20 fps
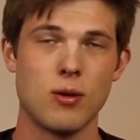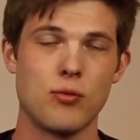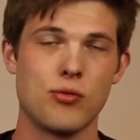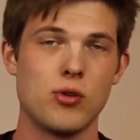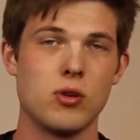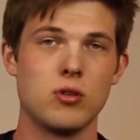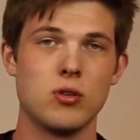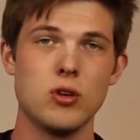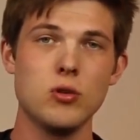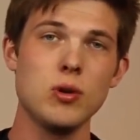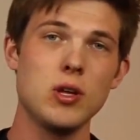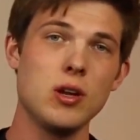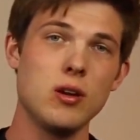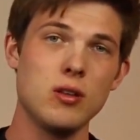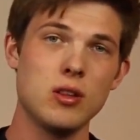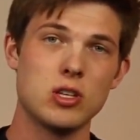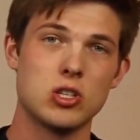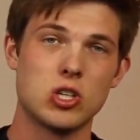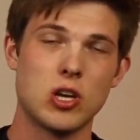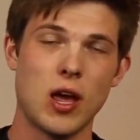If you're new here
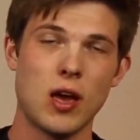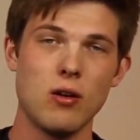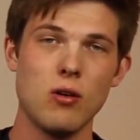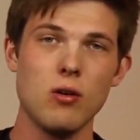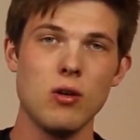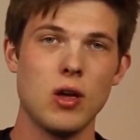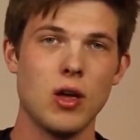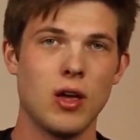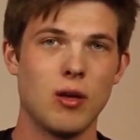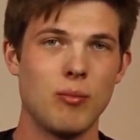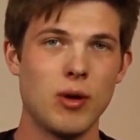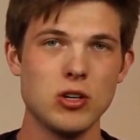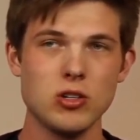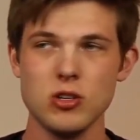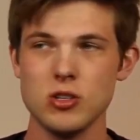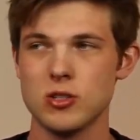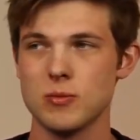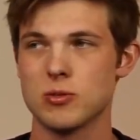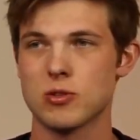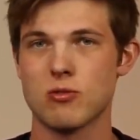to the channel, make
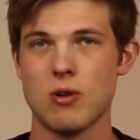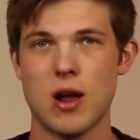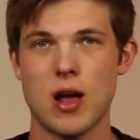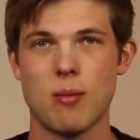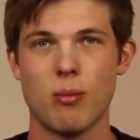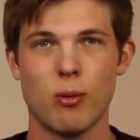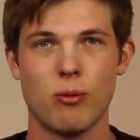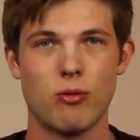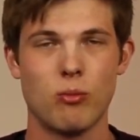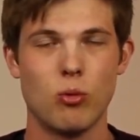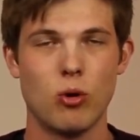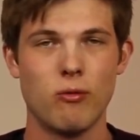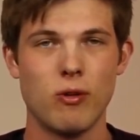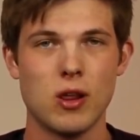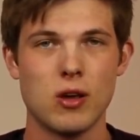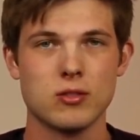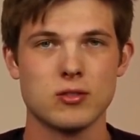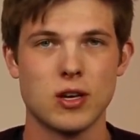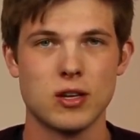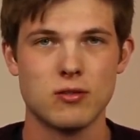sure you subscribe for more
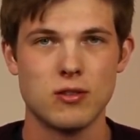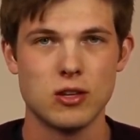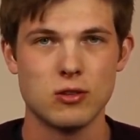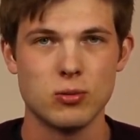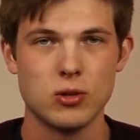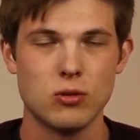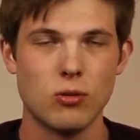videos like this.